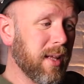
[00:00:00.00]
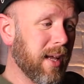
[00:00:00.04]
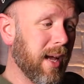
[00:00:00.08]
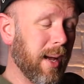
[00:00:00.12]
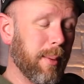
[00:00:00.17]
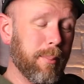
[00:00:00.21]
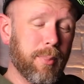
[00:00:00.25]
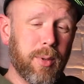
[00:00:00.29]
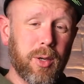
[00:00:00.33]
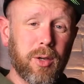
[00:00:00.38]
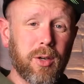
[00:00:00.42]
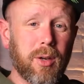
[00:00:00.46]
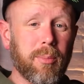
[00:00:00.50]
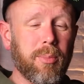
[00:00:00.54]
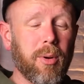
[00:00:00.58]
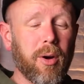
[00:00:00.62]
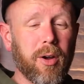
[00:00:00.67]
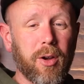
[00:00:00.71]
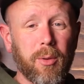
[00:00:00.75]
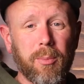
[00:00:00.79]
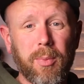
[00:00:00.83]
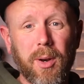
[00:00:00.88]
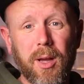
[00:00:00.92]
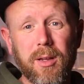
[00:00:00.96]
And
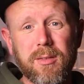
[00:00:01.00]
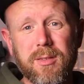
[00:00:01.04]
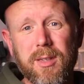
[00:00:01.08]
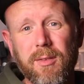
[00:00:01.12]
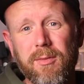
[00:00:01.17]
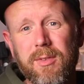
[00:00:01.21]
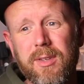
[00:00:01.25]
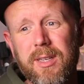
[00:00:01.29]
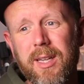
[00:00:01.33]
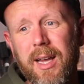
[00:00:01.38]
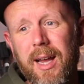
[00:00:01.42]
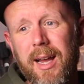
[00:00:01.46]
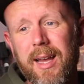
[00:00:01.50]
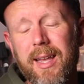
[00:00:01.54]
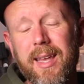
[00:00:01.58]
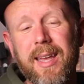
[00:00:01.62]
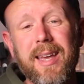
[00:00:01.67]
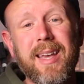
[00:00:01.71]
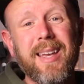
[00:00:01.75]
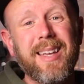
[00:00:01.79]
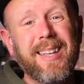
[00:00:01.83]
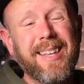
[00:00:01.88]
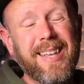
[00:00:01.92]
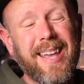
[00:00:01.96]
PewDiePie uploads every day.
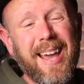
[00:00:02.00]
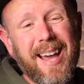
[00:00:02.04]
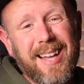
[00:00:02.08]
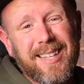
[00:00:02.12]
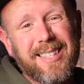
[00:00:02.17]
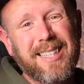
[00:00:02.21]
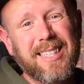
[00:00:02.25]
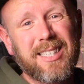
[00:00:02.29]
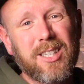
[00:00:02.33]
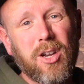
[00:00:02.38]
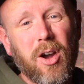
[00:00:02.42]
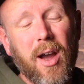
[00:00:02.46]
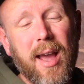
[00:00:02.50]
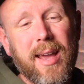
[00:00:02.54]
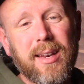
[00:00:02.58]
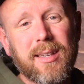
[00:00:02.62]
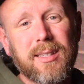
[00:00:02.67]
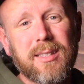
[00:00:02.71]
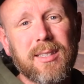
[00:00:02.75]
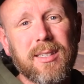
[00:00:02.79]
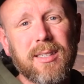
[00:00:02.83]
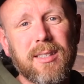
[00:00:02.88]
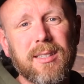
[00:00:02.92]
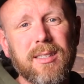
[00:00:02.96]
Yes, he's got
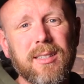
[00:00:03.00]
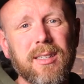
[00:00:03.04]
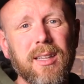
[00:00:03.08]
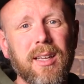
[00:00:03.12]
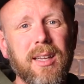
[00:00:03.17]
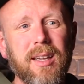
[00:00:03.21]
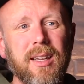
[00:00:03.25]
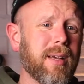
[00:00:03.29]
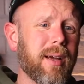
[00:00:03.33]
editors.